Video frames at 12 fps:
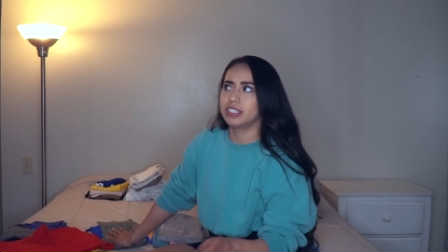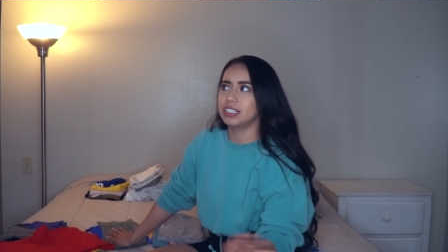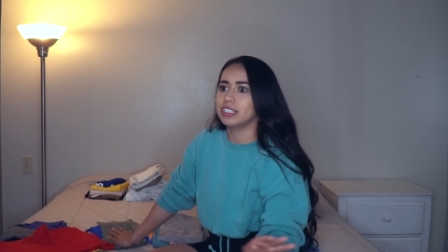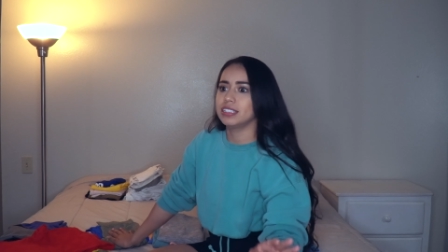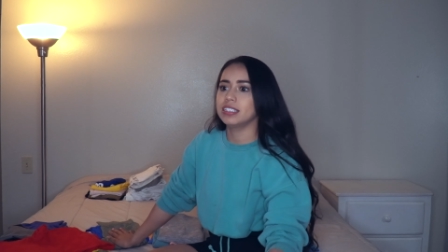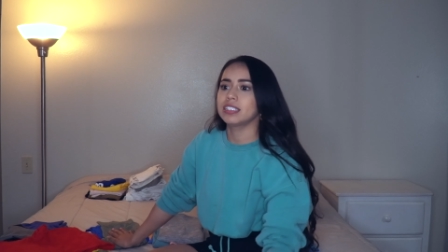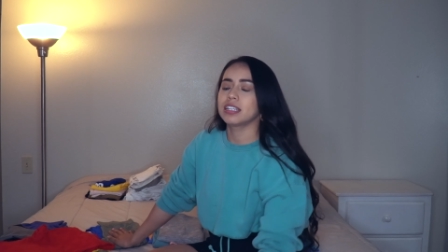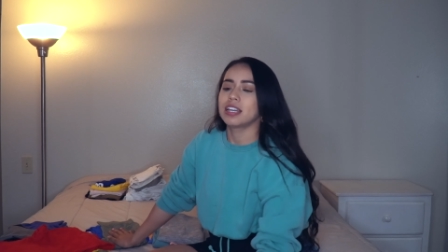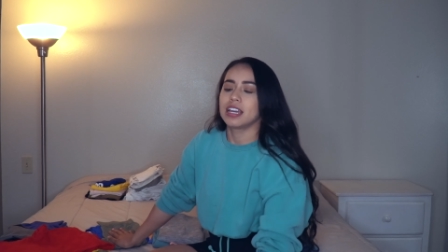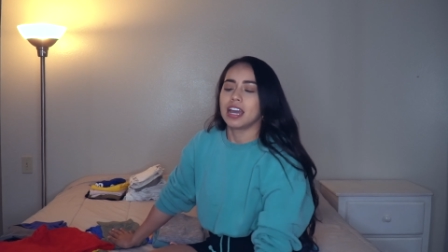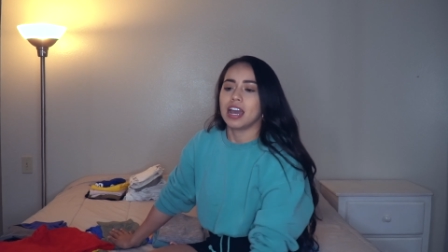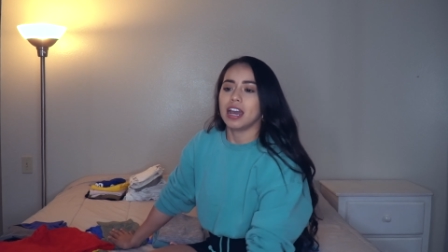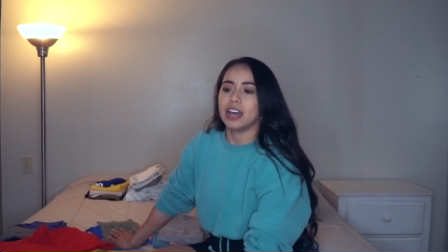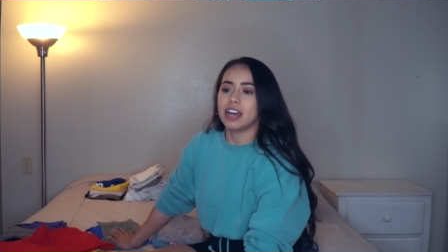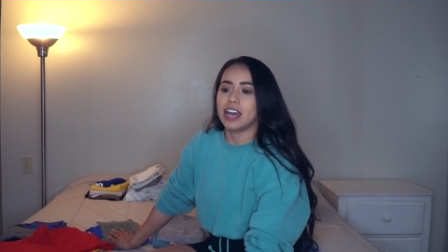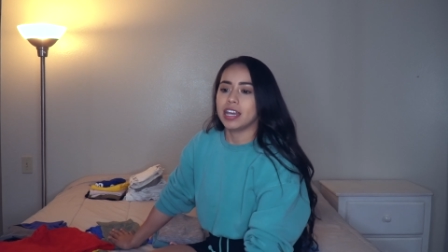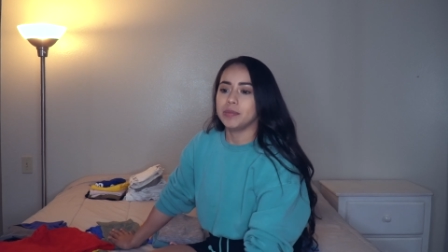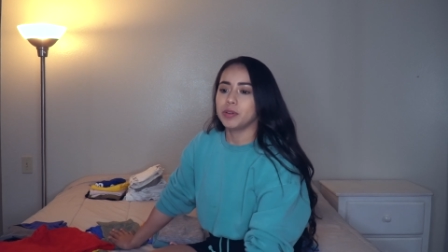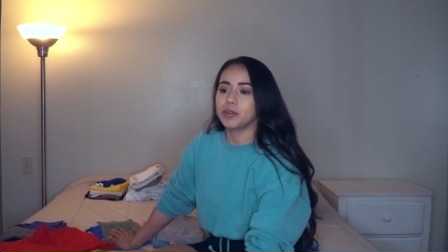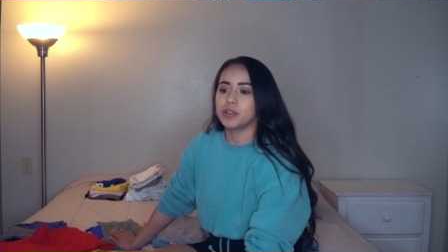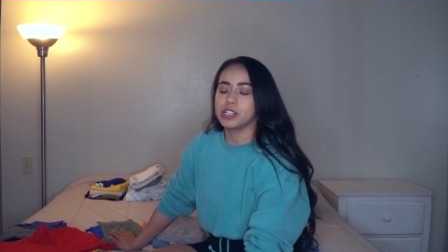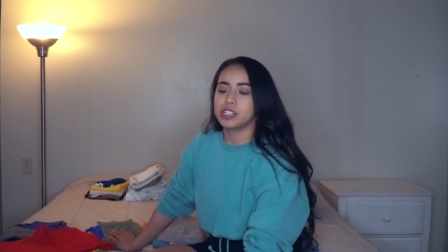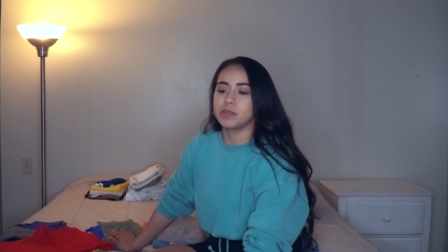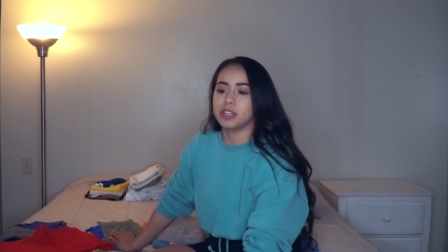it is, I'm
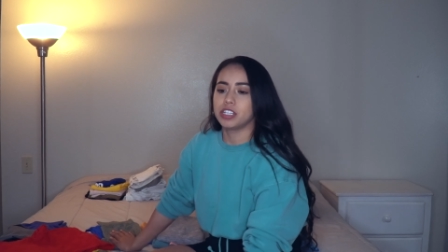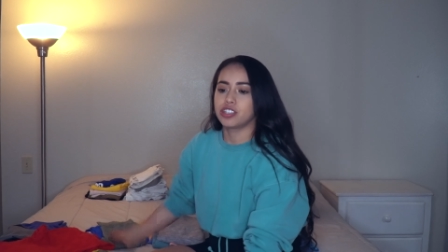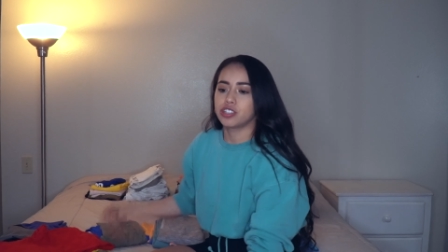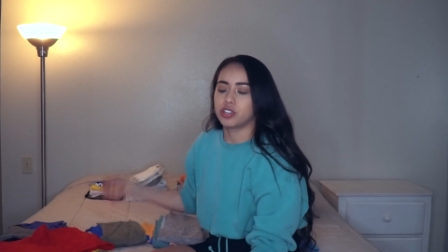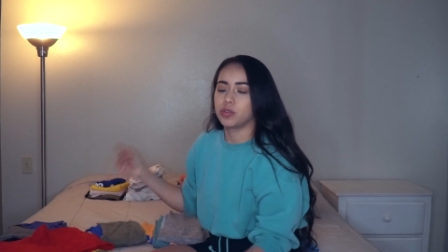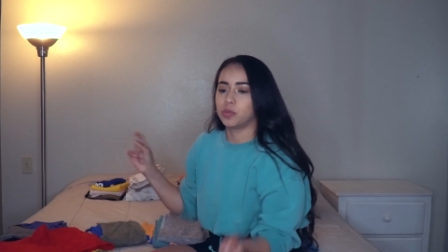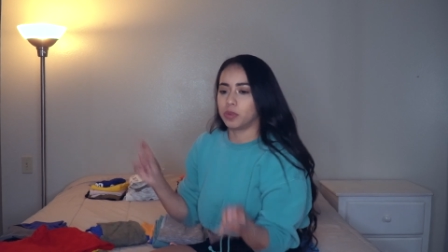going to make sure,